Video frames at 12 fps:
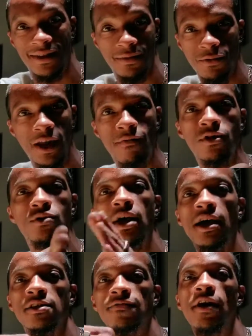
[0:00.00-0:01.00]
Whatever you
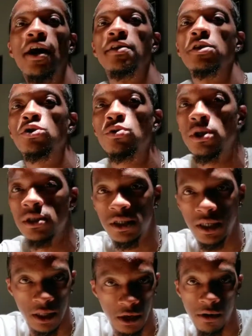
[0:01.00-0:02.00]
guys find that you can
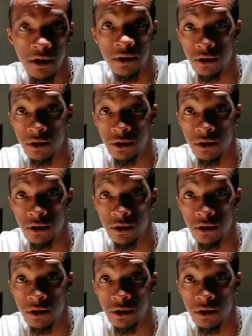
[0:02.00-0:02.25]
sit there and